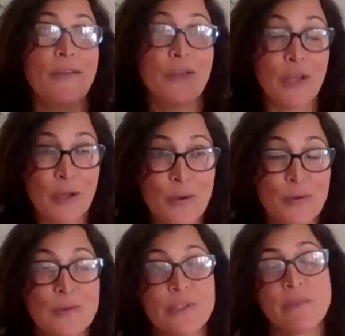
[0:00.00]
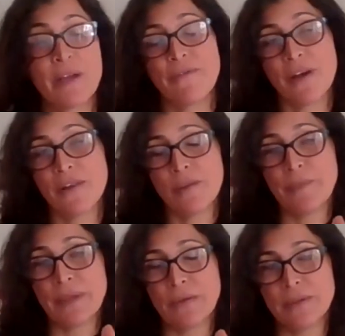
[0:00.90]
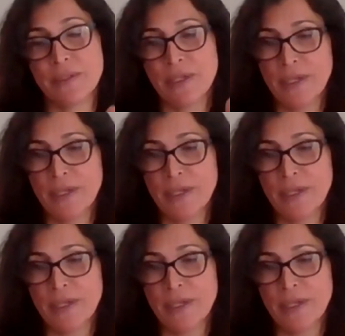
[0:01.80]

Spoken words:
the locals. So my father built,